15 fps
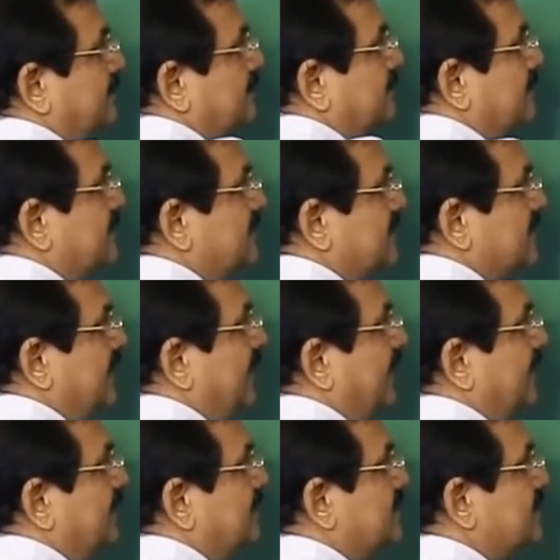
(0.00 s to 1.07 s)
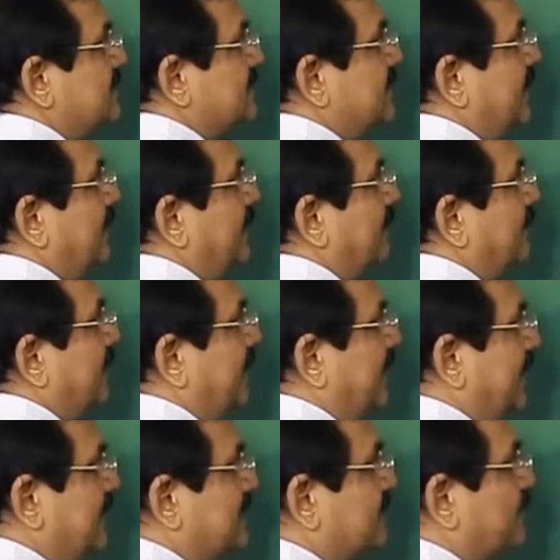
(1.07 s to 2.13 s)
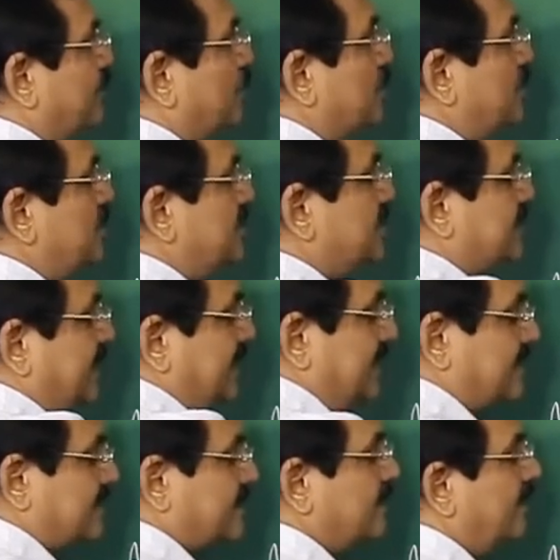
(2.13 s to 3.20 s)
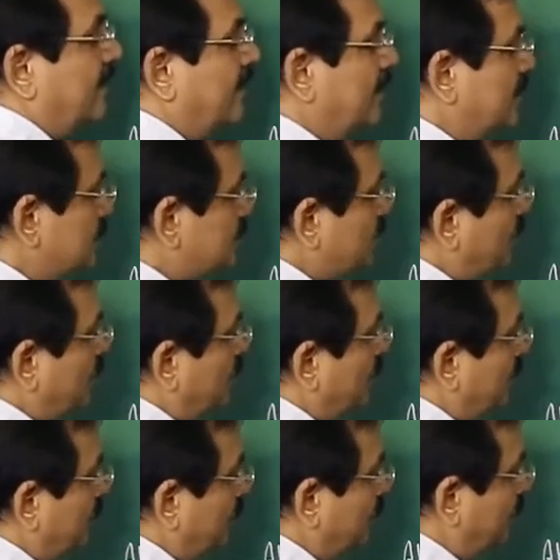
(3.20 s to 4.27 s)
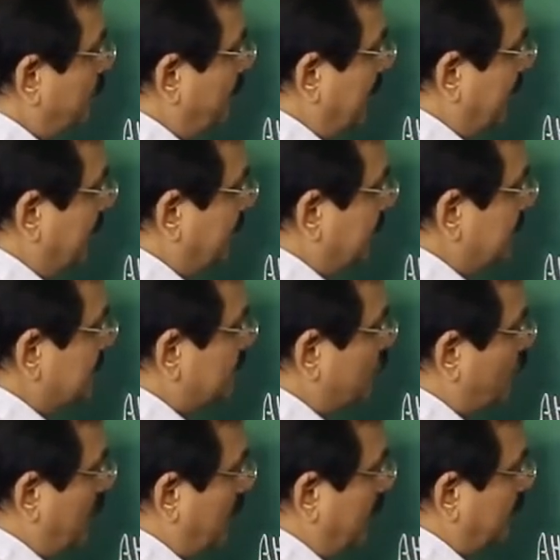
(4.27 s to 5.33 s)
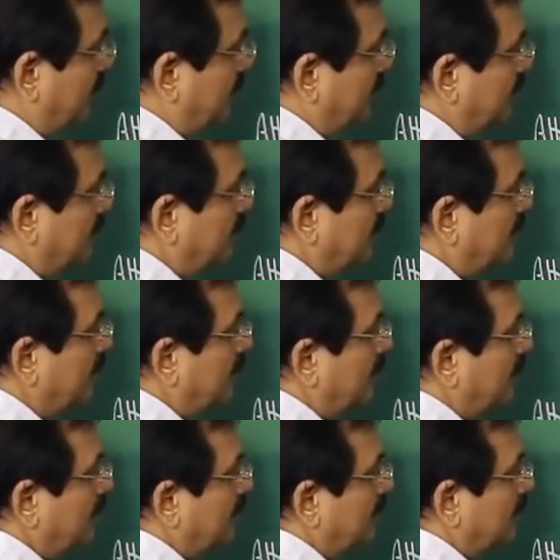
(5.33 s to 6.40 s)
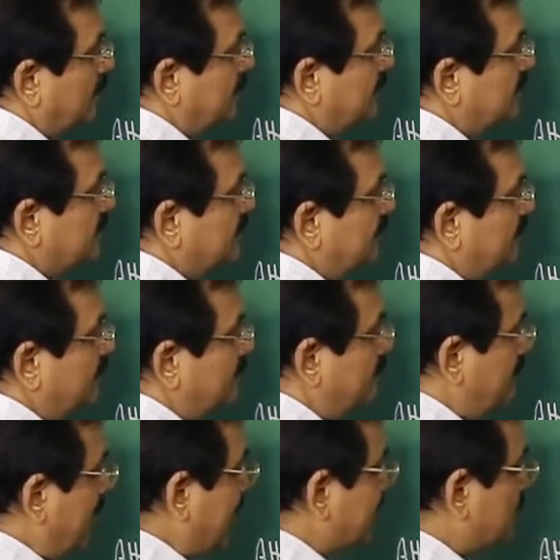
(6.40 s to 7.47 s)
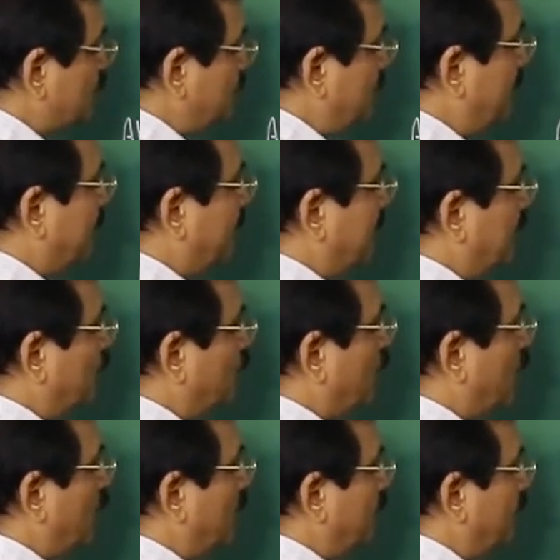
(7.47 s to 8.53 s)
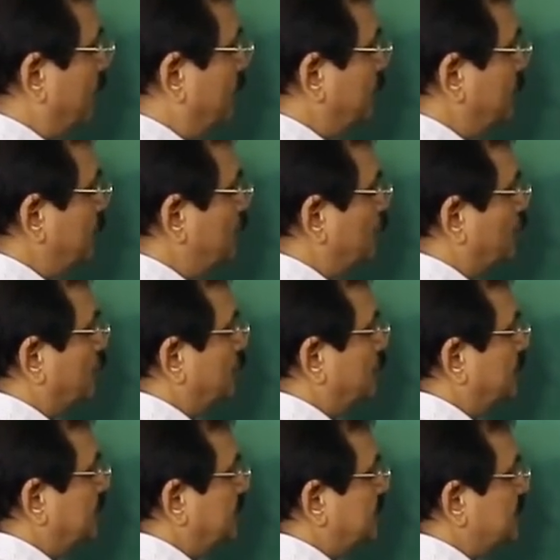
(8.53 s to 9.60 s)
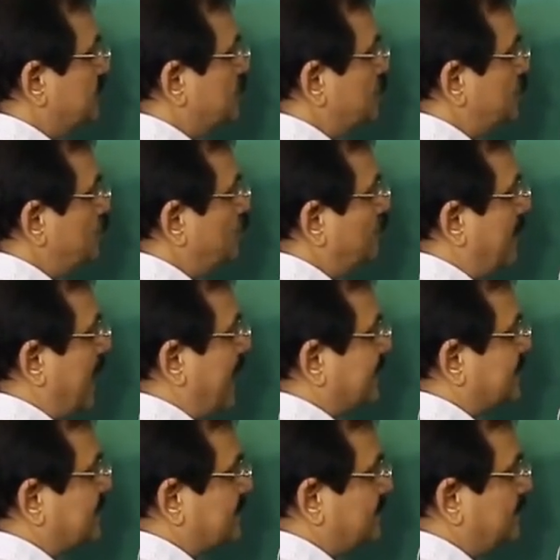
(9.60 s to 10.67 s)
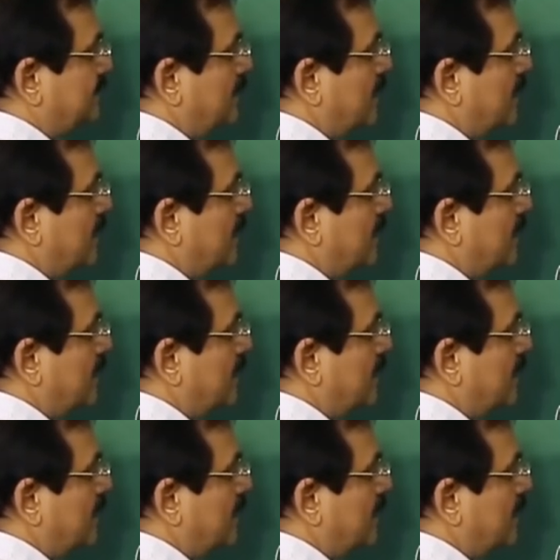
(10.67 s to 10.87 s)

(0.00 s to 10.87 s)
this is A double dash states. So, you find this one is the maximum value of U, this is U max.